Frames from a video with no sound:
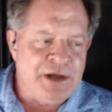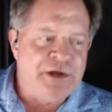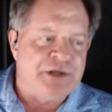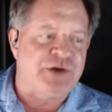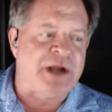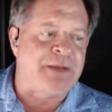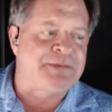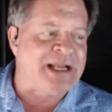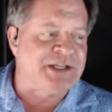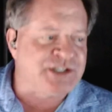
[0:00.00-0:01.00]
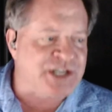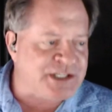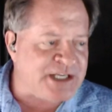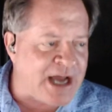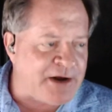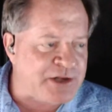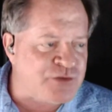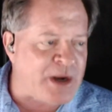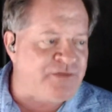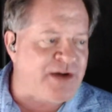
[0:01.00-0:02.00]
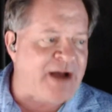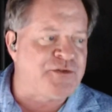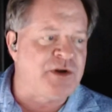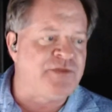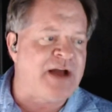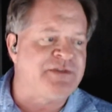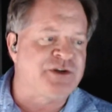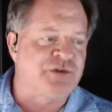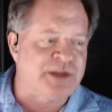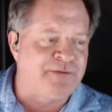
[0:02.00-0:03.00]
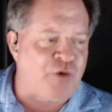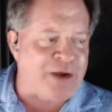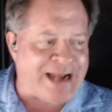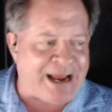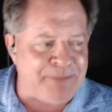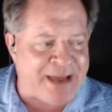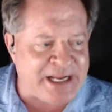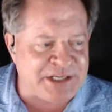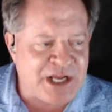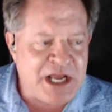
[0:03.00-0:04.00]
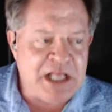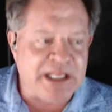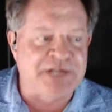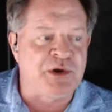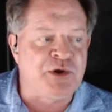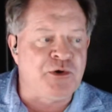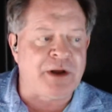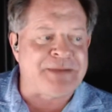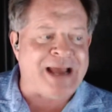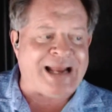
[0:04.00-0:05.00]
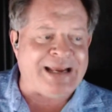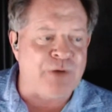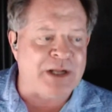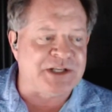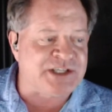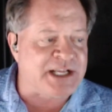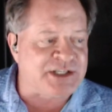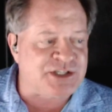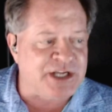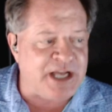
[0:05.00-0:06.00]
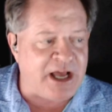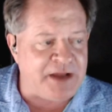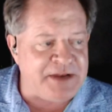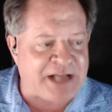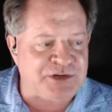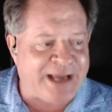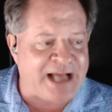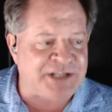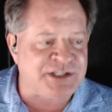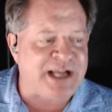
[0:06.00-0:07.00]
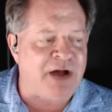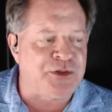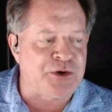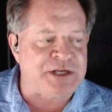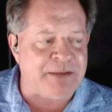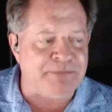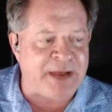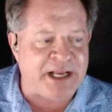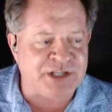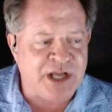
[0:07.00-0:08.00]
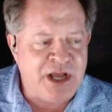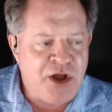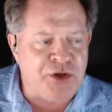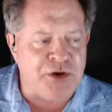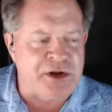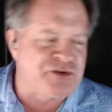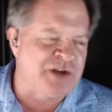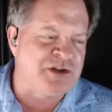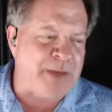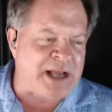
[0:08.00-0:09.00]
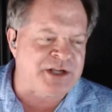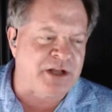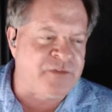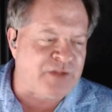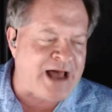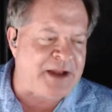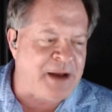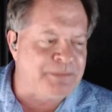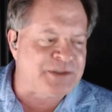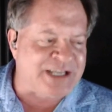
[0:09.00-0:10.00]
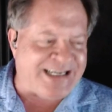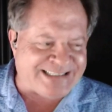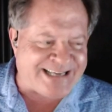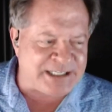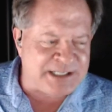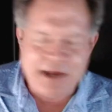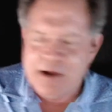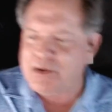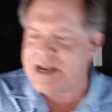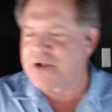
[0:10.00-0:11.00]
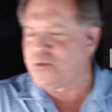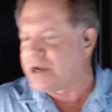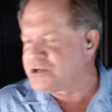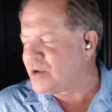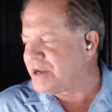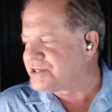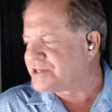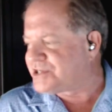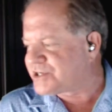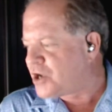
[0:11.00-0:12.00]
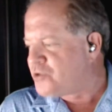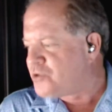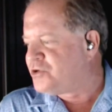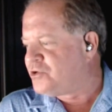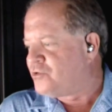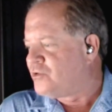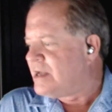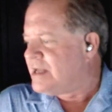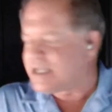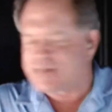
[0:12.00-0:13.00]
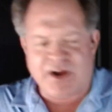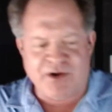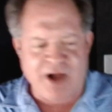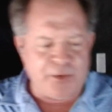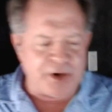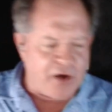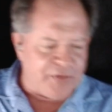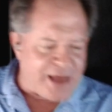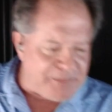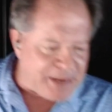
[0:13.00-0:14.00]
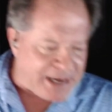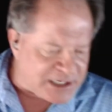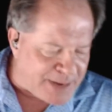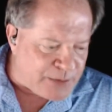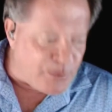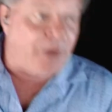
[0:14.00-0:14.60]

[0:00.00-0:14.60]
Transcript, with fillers: trading up 1060 out at 25.35. Silver's up 49 pennies. Light sweet crude up 91 cents. The uh, natural gas is down 13 pennies. 30-year Treasury basically flat, up six ticks. Print out at 126.02. Let's figure out what all that means by well